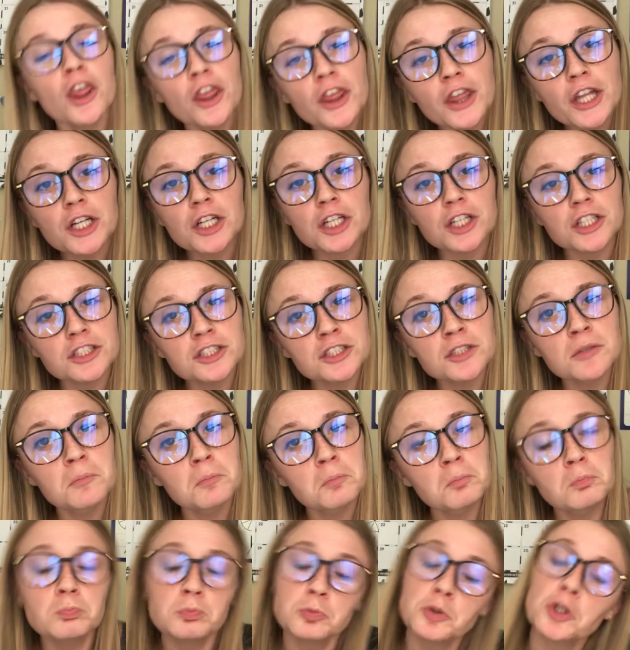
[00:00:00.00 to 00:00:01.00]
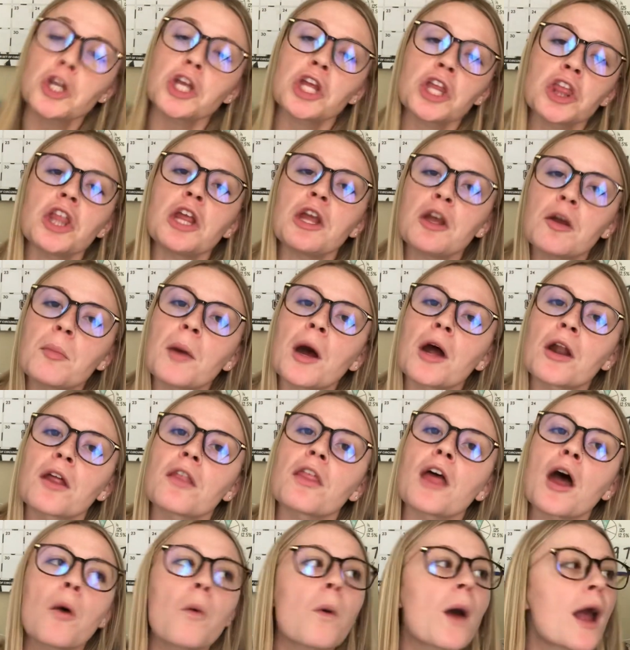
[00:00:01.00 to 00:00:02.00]
thirds. So you can think about it
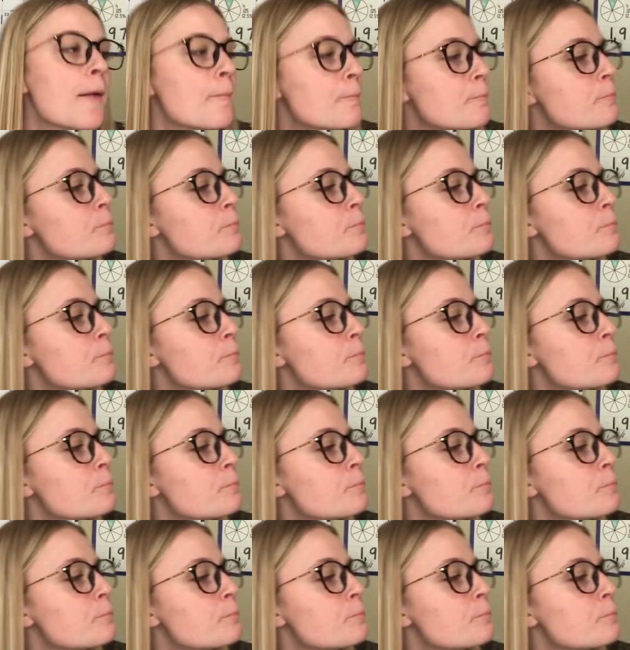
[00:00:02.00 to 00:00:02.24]
that way.